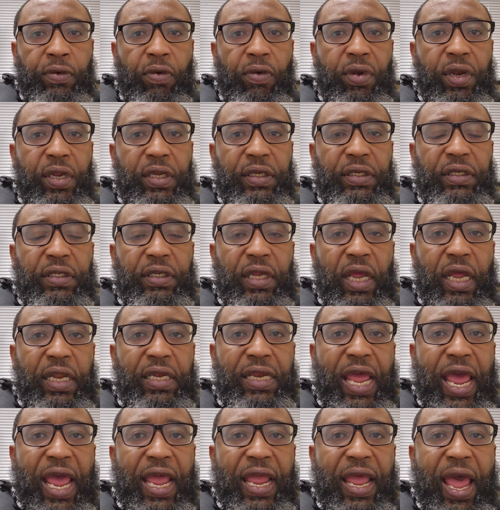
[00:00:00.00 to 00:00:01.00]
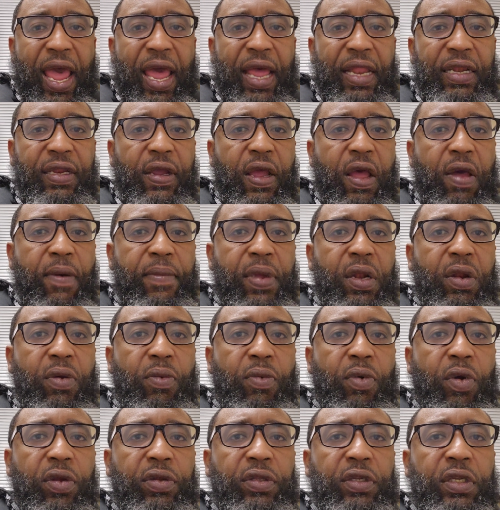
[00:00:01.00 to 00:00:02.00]
On this Sunday, I had to come into
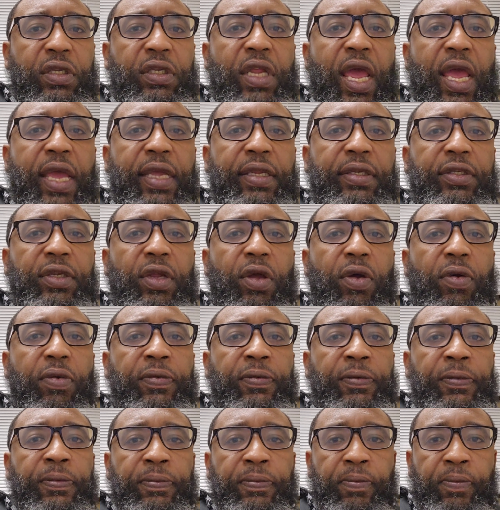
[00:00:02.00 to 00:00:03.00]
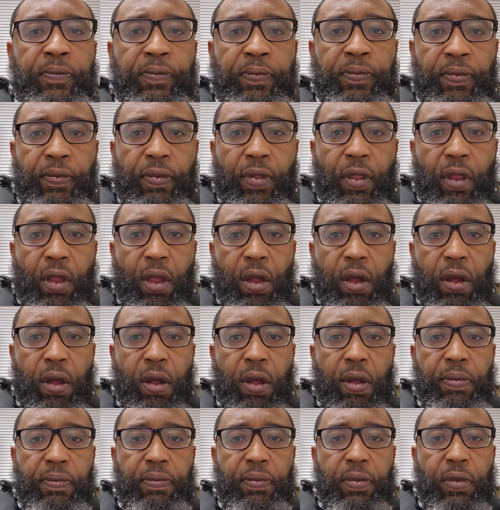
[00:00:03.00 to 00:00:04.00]
work today, so
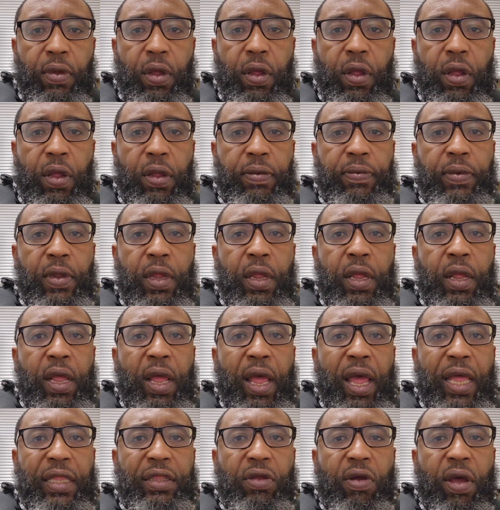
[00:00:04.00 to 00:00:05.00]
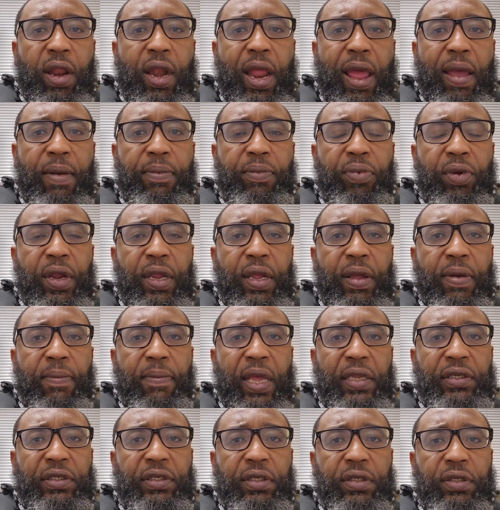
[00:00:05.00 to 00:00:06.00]
I thought I'd bring a
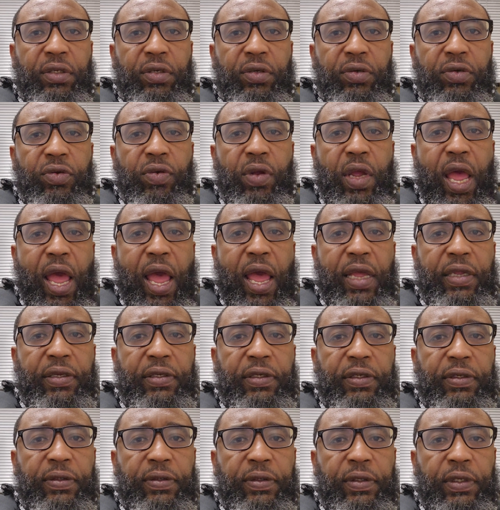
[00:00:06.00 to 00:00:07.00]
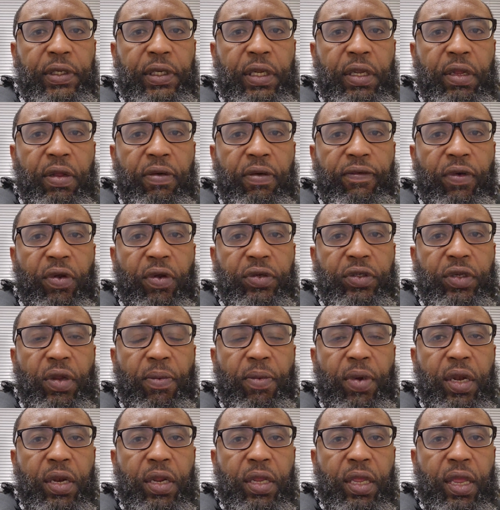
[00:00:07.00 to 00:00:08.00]
message to you guys. First, I
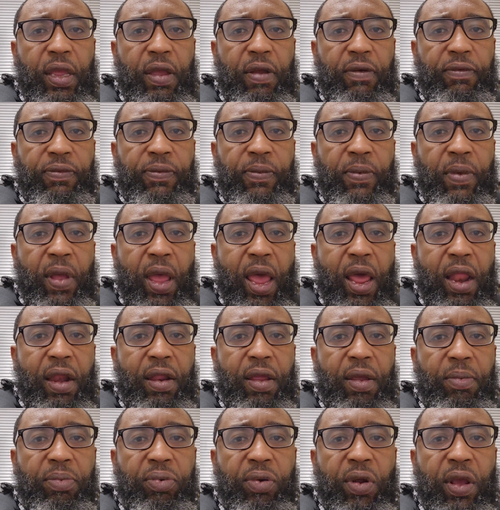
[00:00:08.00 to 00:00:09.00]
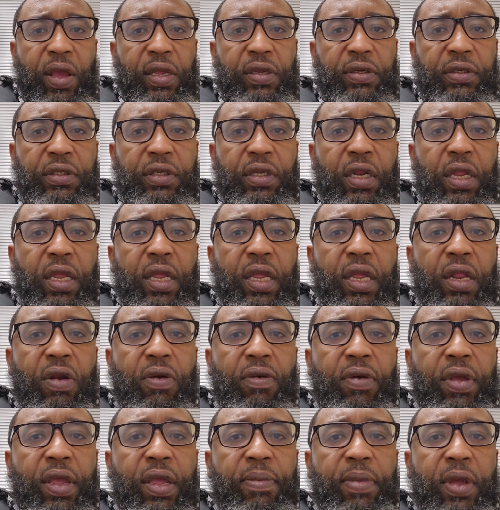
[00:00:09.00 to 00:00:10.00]
want to give honor and praise to the
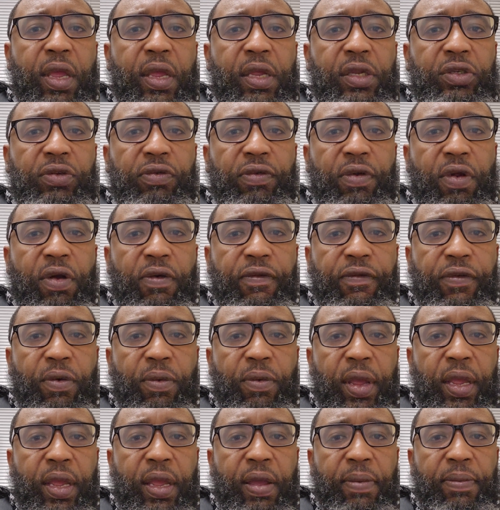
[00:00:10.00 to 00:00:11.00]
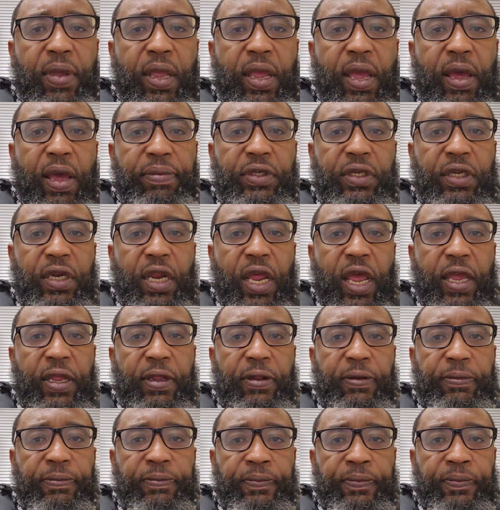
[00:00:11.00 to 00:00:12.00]
Elohim of Israel for waking me up
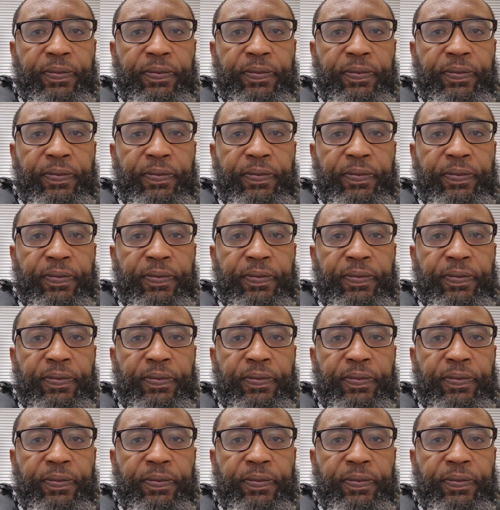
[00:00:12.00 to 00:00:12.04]
today